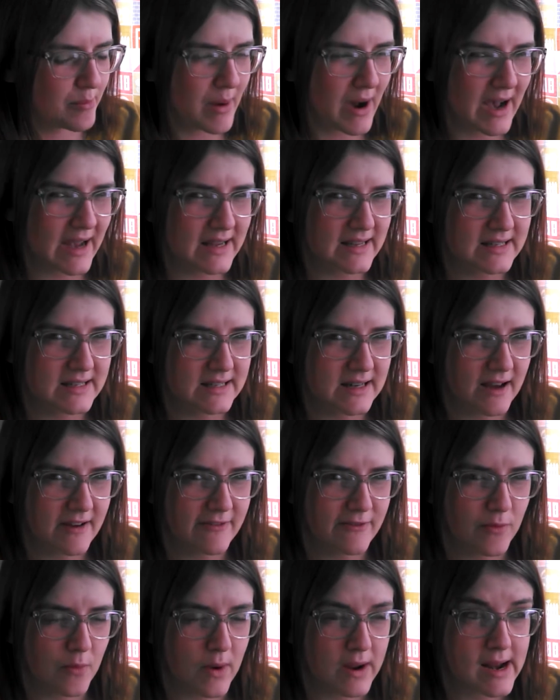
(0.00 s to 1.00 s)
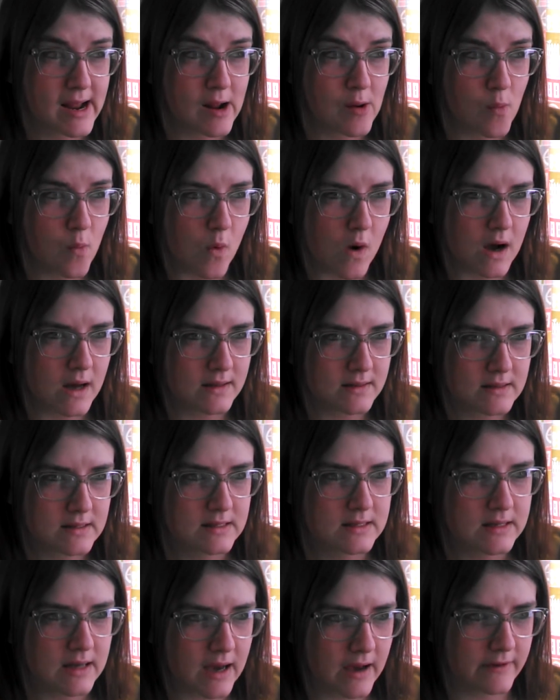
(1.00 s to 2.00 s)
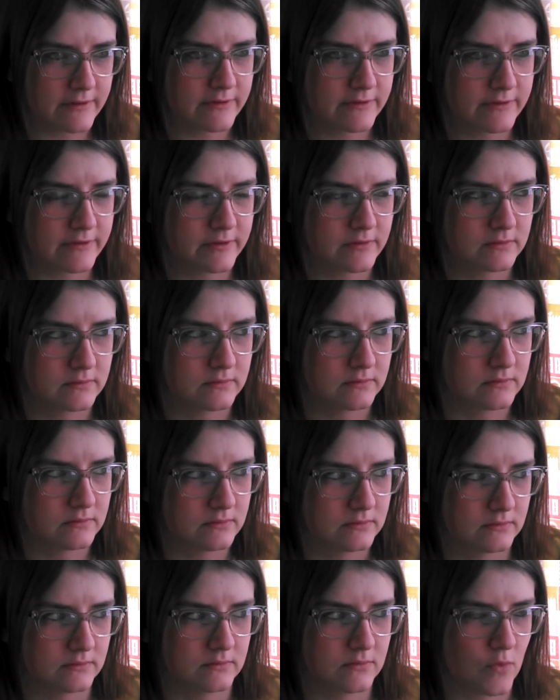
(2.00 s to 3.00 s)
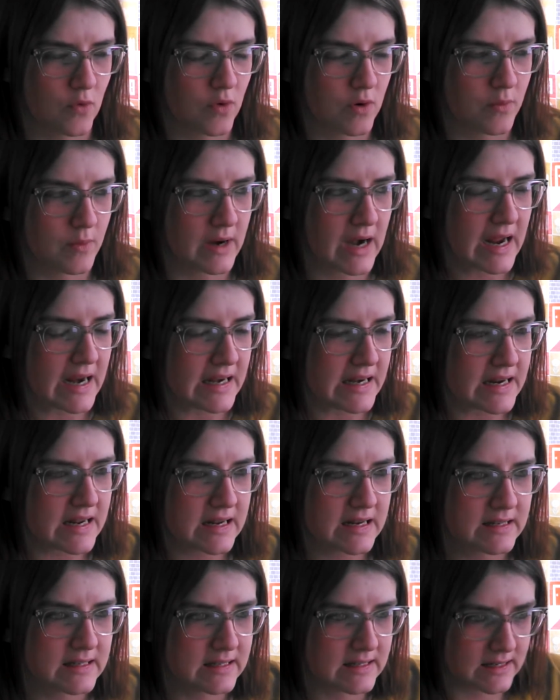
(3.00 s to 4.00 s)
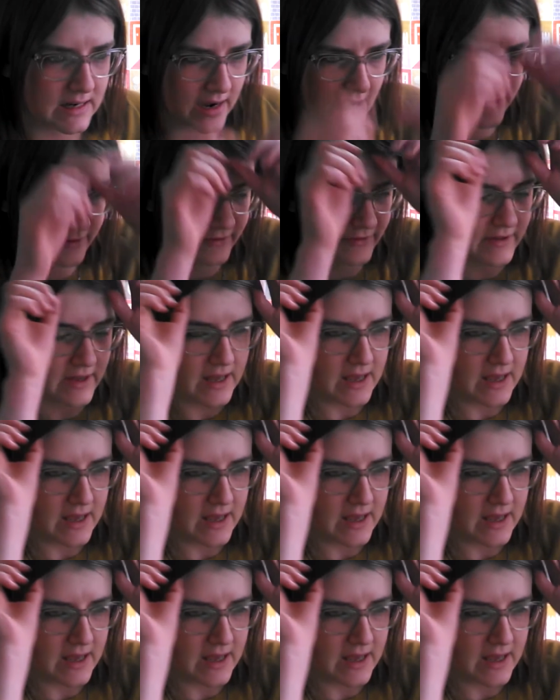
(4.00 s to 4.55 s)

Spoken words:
buy stuff when I want stuff or when I need stuff,